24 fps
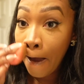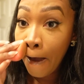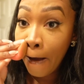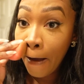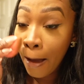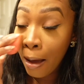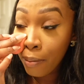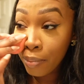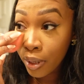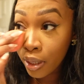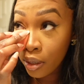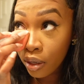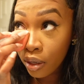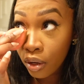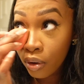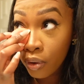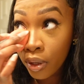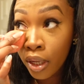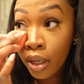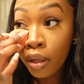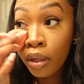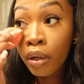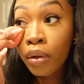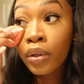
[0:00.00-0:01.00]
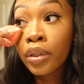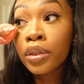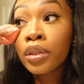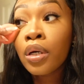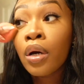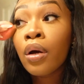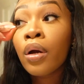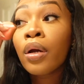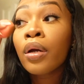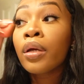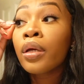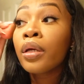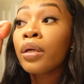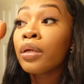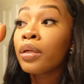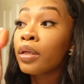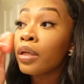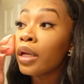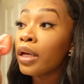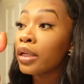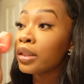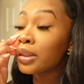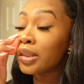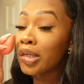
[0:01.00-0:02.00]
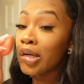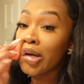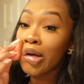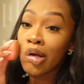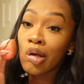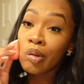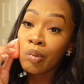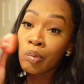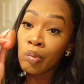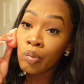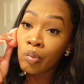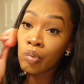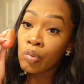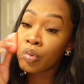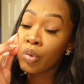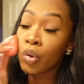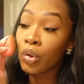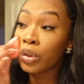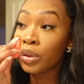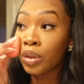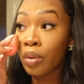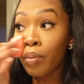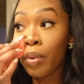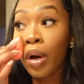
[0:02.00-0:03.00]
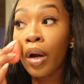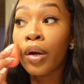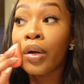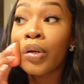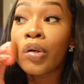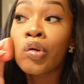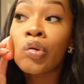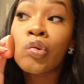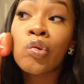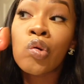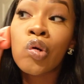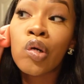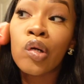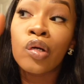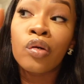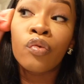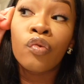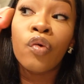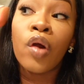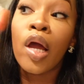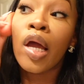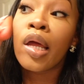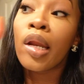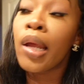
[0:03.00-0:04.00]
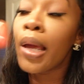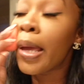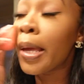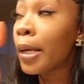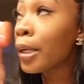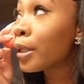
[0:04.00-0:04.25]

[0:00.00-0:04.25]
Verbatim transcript: I'm gonna go ahead and go to Target next time, or tomorrow or Friday.